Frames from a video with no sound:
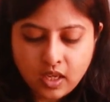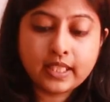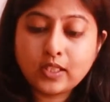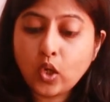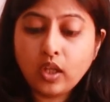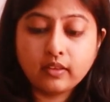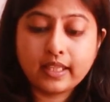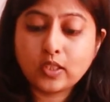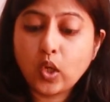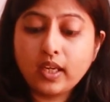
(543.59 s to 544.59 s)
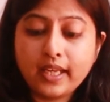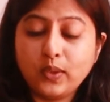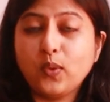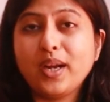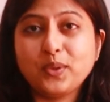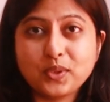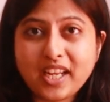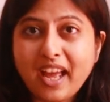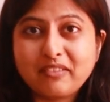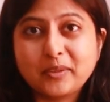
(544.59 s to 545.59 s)
That's all I know. I don't
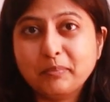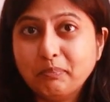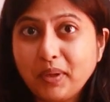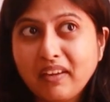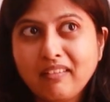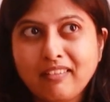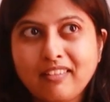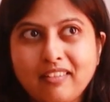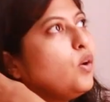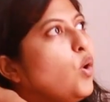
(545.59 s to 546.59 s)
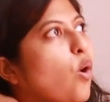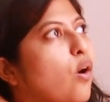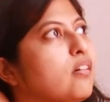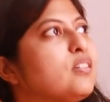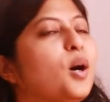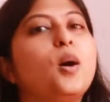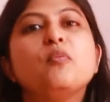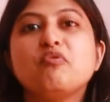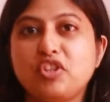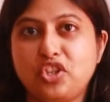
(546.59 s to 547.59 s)
have a bigger
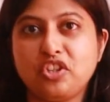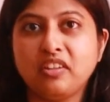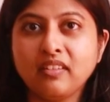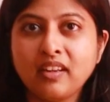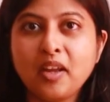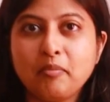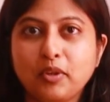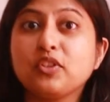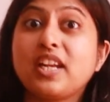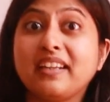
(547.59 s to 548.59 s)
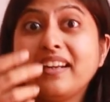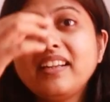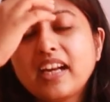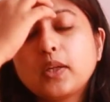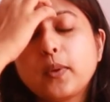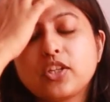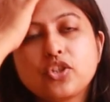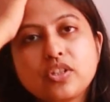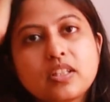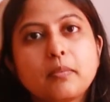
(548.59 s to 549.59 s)
long-term vision, because I did get
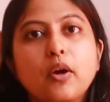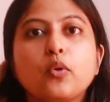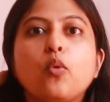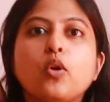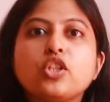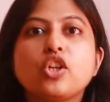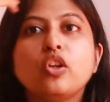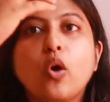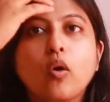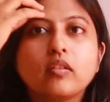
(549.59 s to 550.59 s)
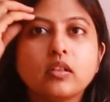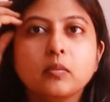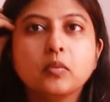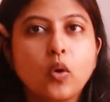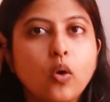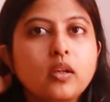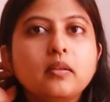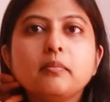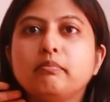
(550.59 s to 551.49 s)
questions about, oh, what's your long-term goal?